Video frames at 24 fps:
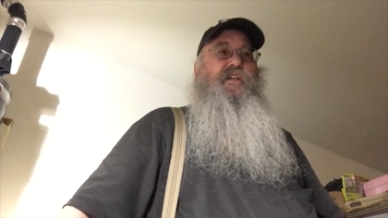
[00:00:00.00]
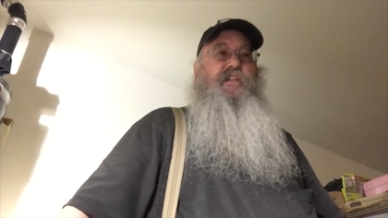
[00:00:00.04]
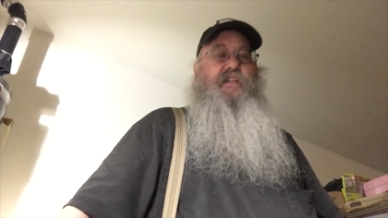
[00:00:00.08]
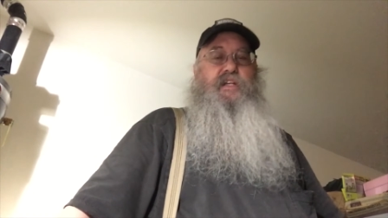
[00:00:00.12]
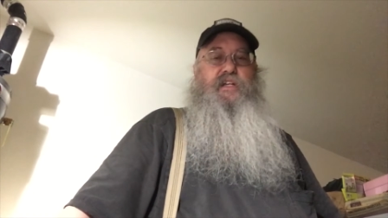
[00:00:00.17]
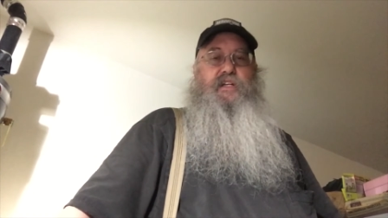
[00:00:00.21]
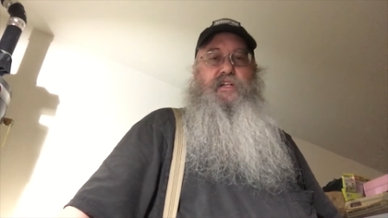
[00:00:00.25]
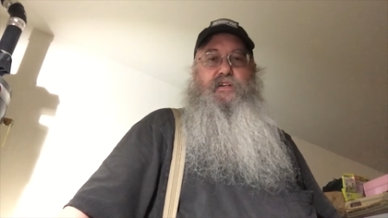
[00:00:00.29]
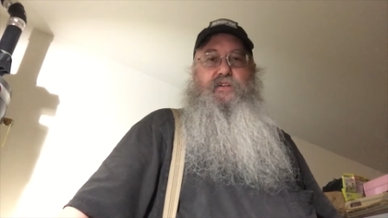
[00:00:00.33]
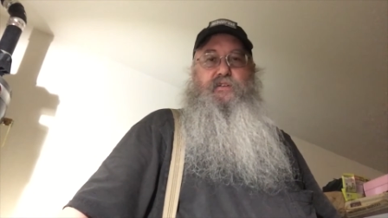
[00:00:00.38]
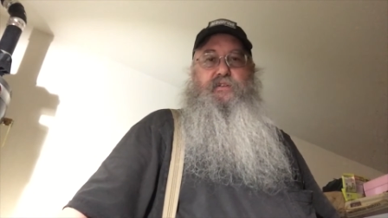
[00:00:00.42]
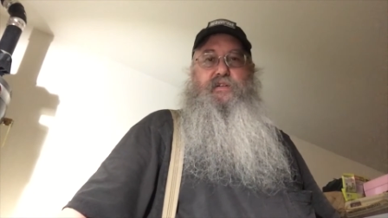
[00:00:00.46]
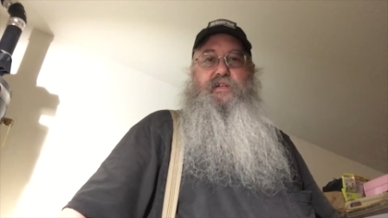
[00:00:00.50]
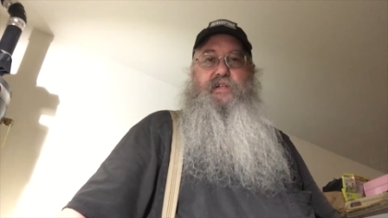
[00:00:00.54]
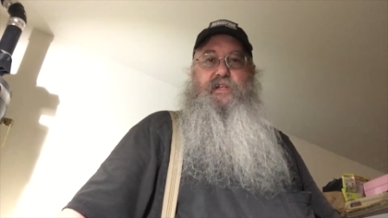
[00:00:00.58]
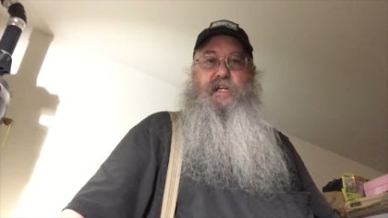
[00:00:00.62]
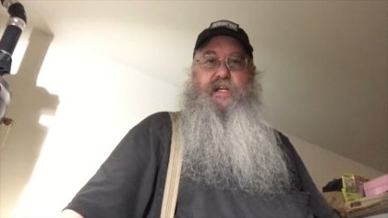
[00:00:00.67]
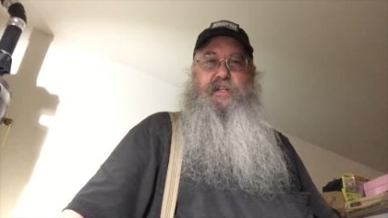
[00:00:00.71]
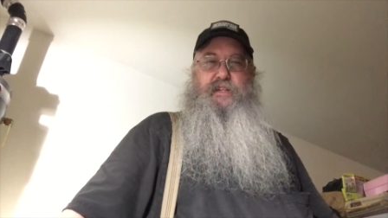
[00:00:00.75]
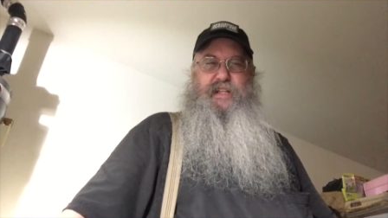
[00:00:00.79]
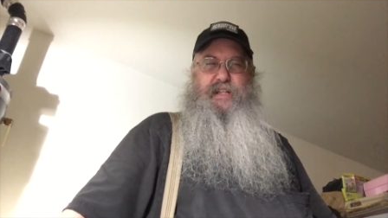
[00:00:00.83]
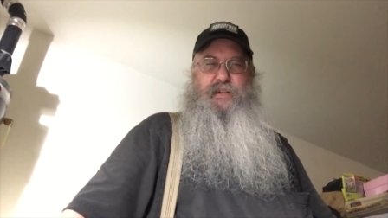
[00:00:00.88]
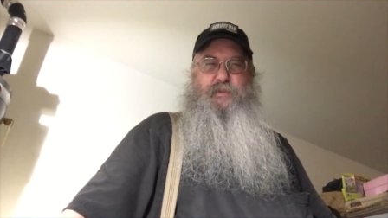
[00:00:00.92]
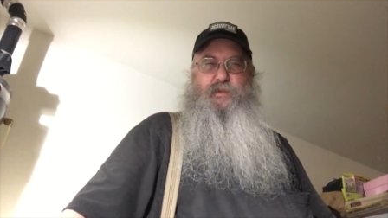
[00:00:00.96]

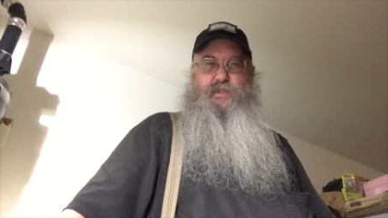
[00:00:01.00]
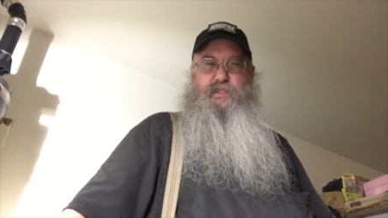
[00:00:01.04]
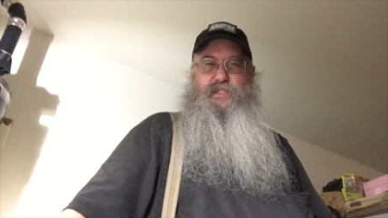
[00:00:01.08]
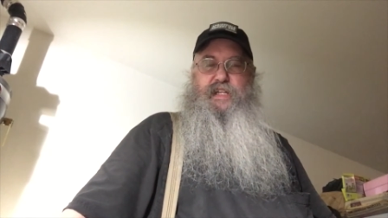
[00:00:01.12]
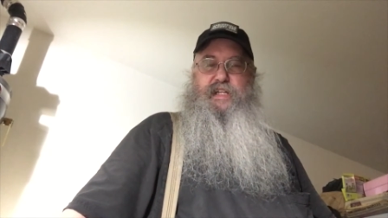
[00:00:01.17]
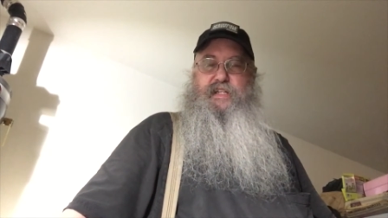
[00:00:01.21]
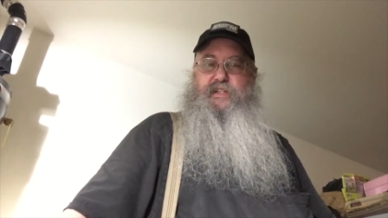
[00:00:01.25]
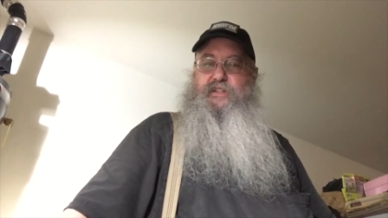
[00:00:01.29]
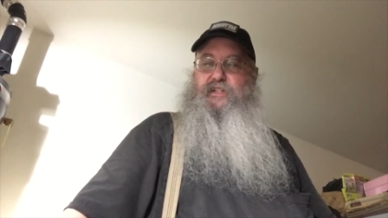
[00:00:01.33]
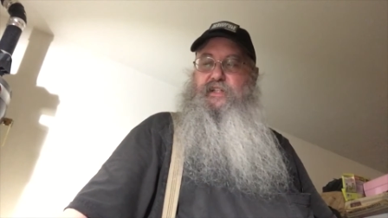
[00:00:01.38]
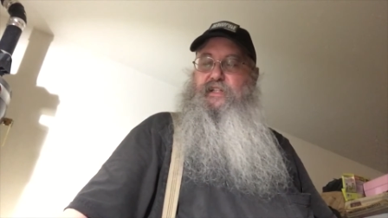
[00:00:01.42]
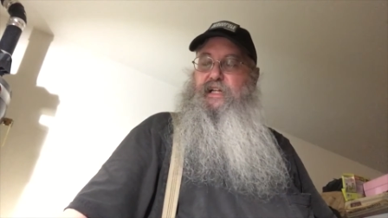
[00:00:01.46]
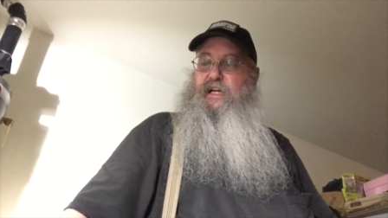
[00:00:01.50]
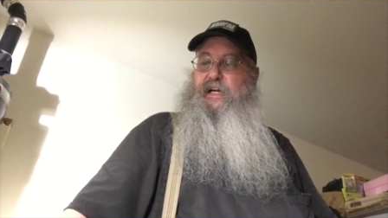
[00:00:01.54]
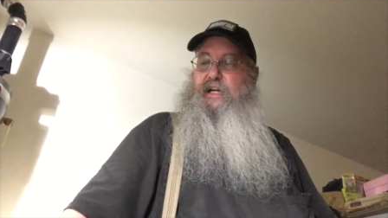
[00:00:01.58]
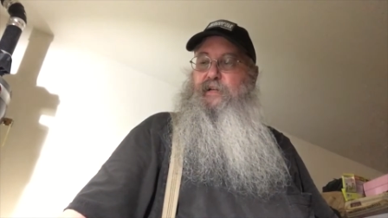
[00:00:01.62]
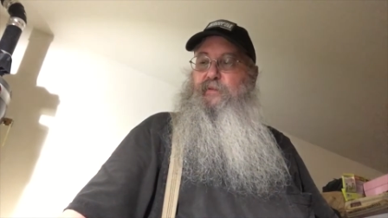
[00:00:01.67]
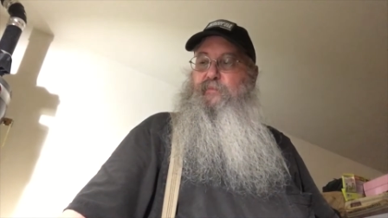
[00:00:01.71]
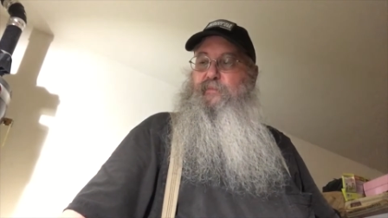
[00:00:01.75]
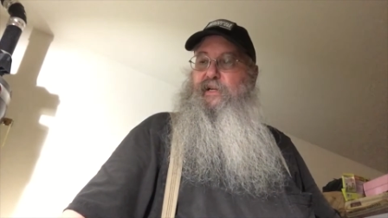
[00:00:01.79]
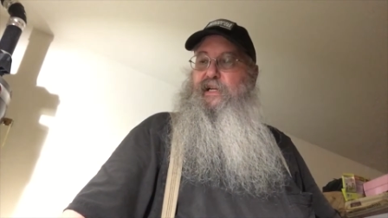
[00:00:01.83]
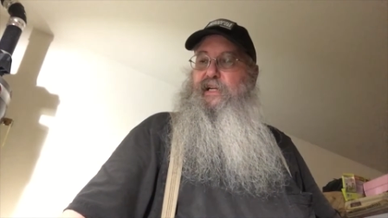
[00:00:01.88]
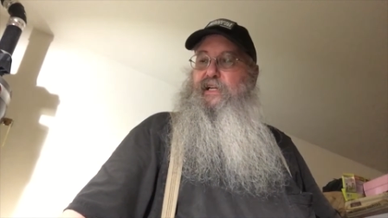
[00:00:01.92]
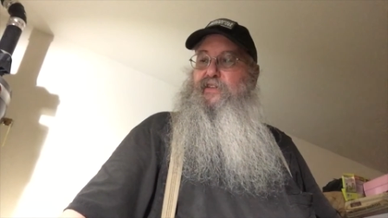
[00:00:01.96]
I think it was 8 to
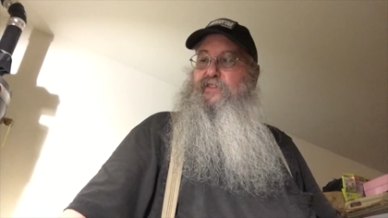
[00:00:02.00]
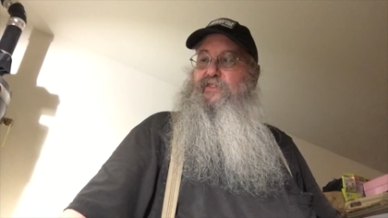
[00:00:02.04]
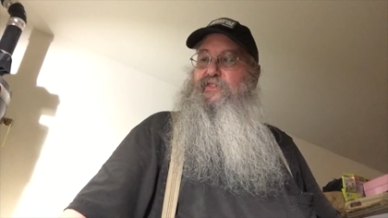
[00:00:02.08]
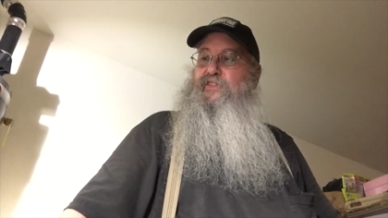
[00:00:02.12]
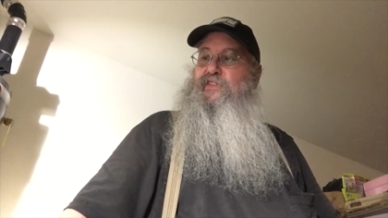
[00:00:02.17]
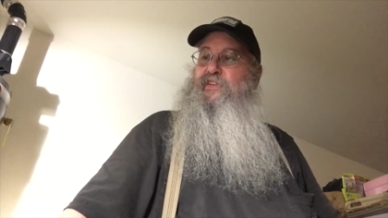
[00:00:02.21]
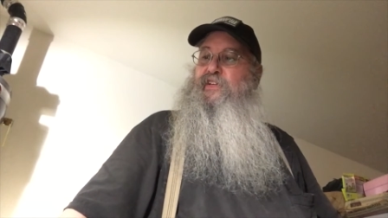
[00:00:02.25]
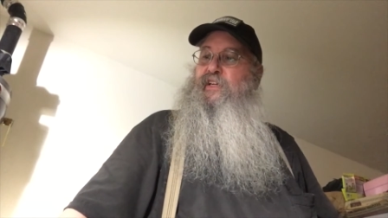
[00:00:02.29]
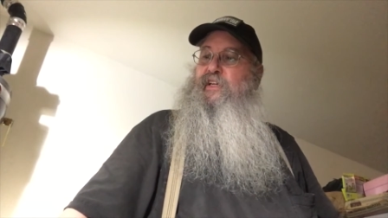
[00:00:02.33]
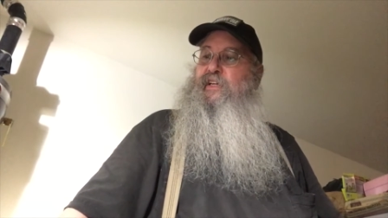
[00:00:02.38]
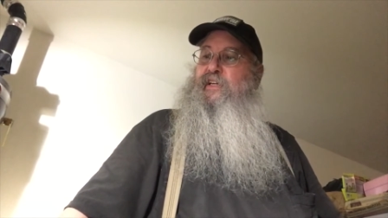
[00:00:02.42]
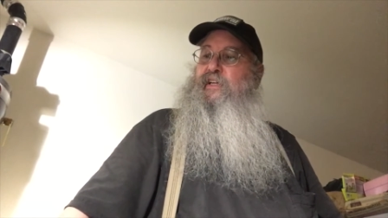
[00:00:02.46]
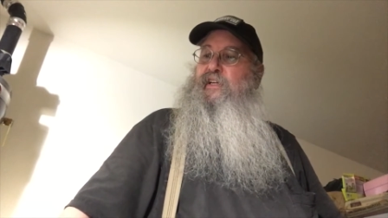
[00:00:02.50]
9 rounds.